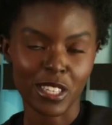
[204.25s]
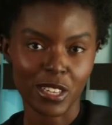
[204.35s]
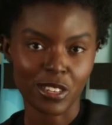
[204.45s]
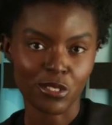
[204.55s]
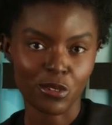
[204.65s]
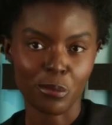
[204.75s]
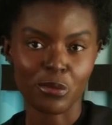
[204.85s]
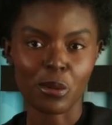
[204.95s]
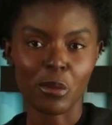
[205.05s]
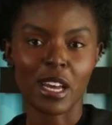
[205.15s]
It
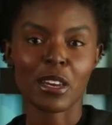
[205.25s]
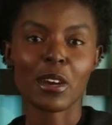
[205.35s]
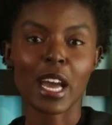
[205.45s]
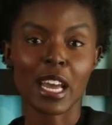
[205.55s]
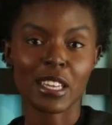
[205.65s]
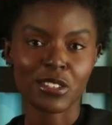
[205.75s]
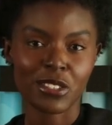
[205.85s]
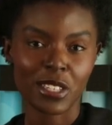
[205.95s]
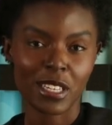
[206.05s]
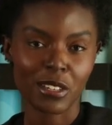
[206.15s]
strips away the lies,
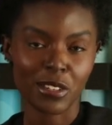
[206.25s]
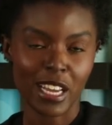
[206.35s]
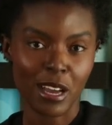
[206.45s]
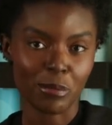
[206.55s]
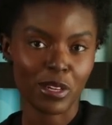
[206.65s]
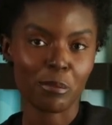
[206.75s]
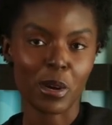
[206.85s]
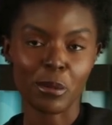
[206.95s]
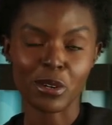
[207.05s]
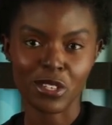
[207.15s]
the empty
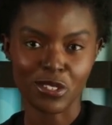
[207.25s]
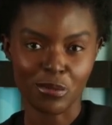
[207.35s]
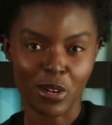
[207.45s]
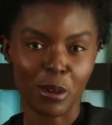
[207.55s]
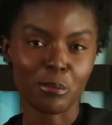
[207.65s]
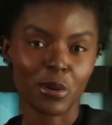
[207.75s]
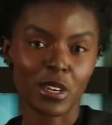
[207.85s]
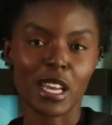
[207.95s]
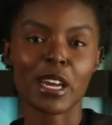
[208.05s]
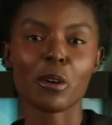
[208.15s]
promises of comfort
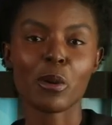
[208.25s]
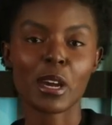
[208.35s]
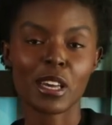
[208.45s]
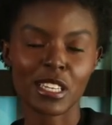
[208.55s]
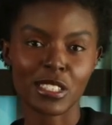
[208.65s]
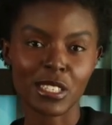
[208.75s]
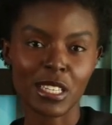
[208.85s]
and equality